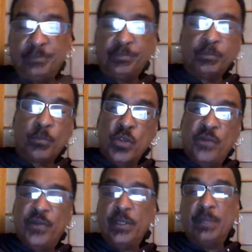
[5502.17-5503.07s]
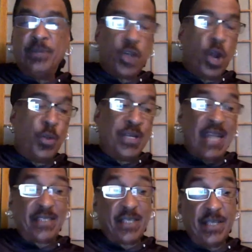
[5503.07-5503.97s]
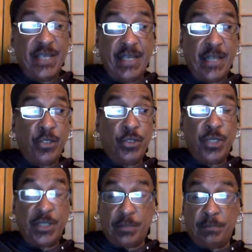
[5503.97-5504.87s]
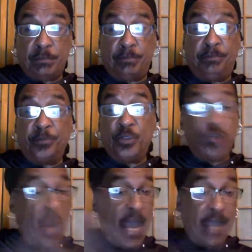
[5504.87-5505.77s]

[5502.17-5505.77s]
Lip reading: You fill up your car with gasoline and you just drive.